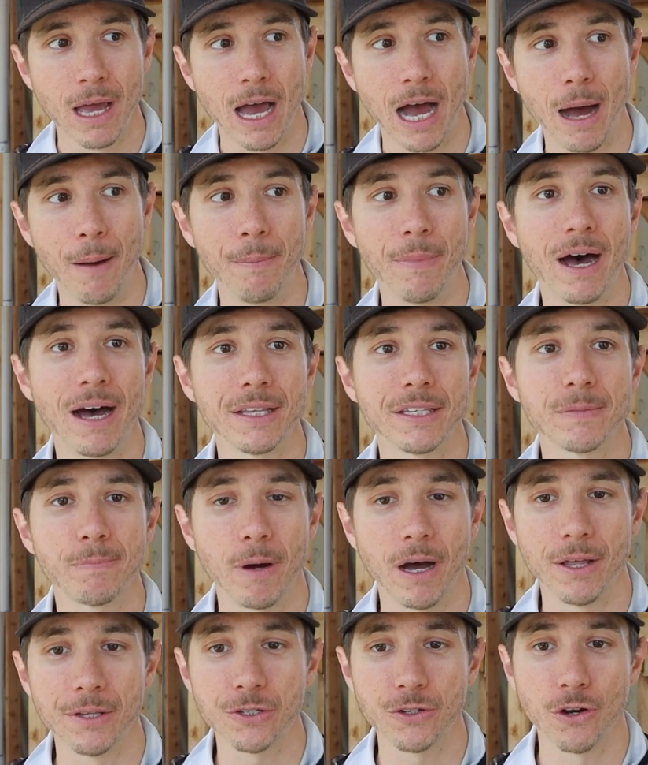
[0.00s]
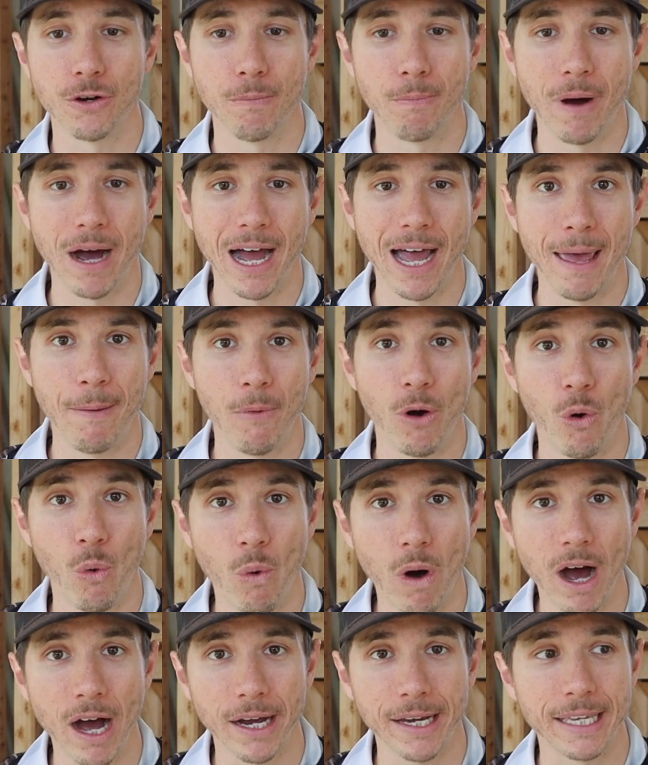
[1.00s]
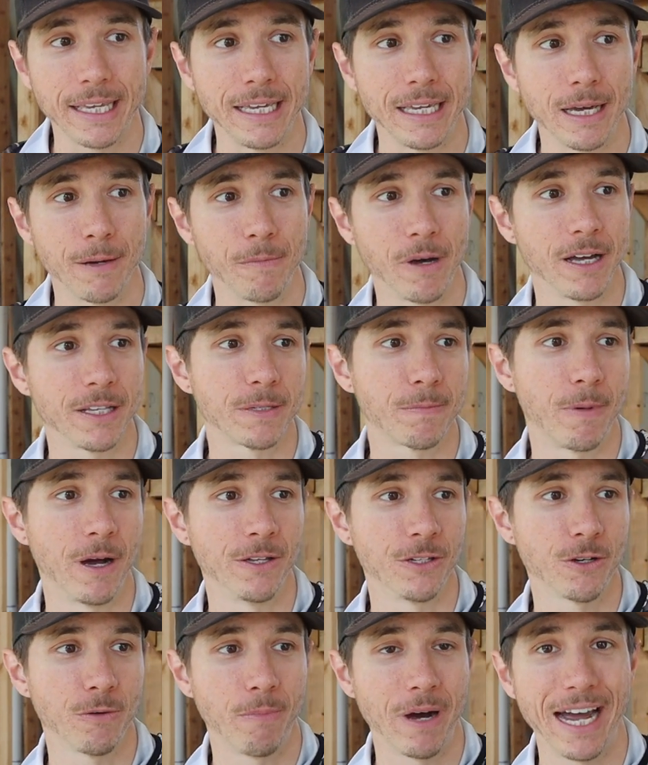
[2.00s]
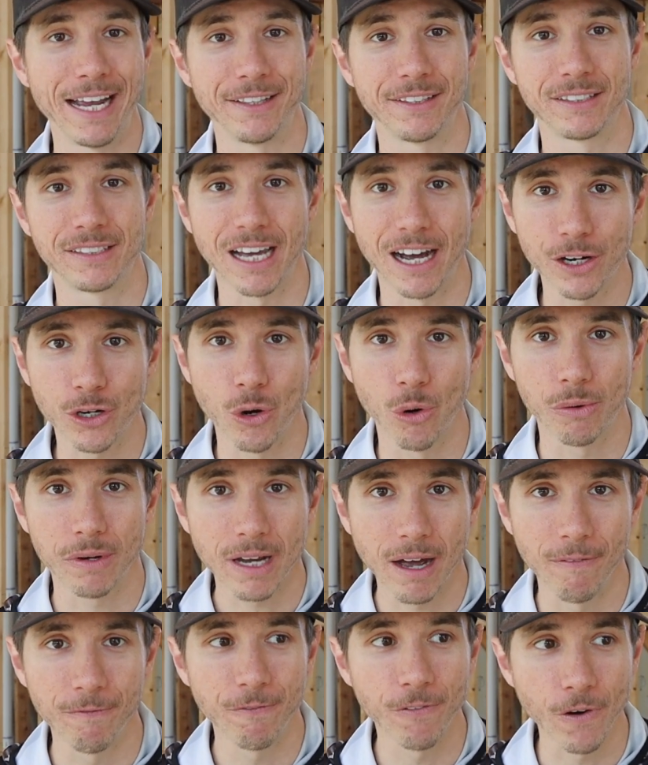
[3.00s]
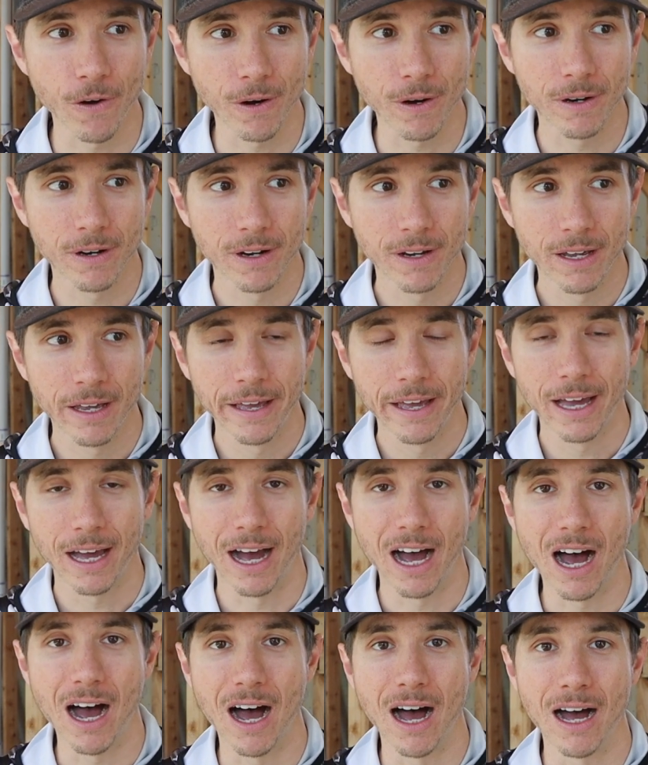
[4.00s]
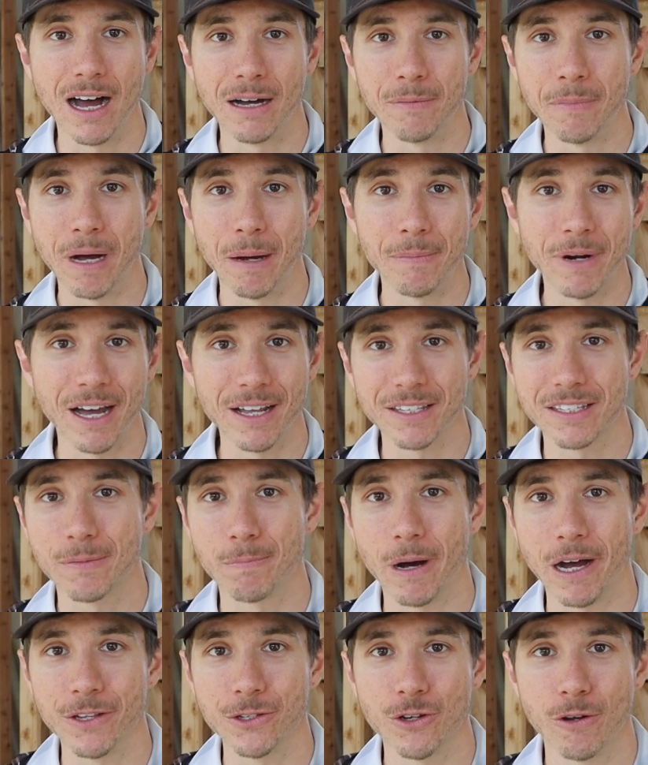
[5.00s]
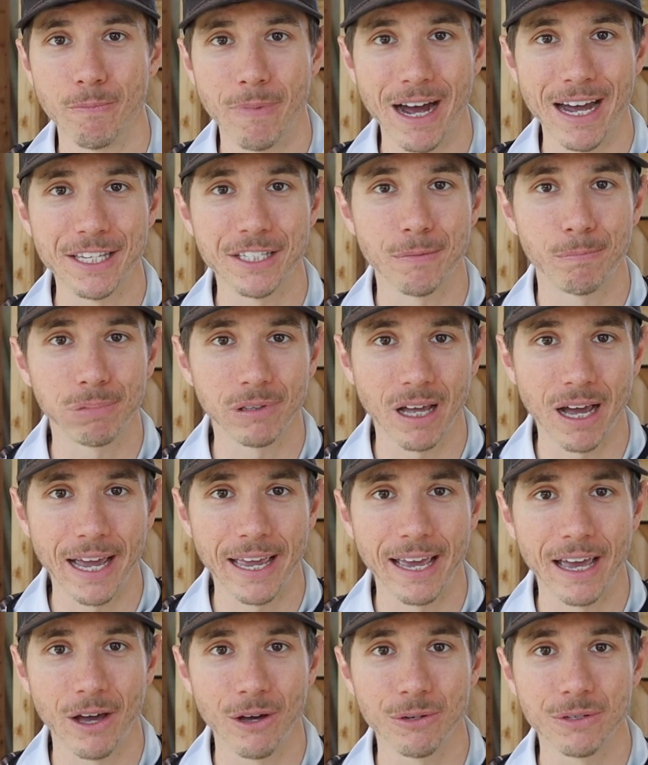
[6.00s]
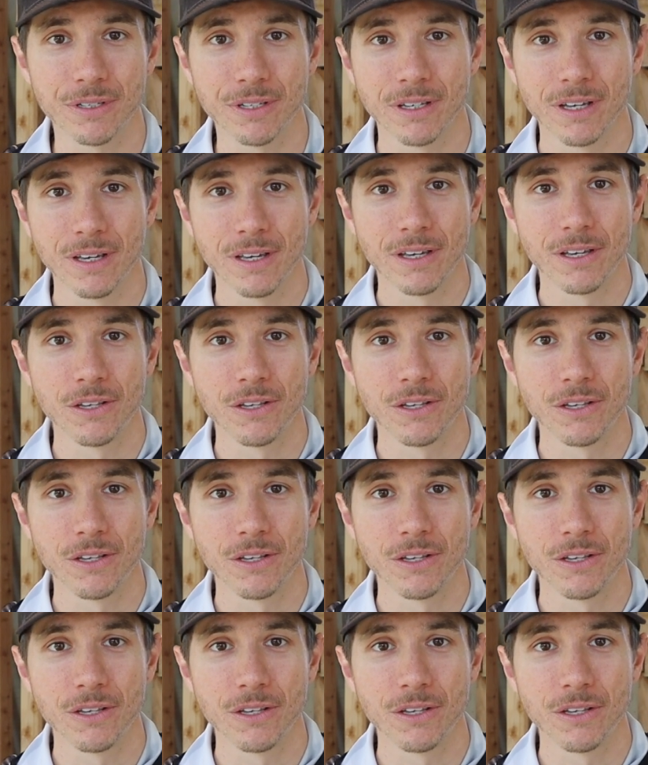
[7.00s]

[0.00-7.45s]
I'm not sponsored by Milwaukee. I'm not sponsored by Taco Comfort. I'm not sponsored by Supply House.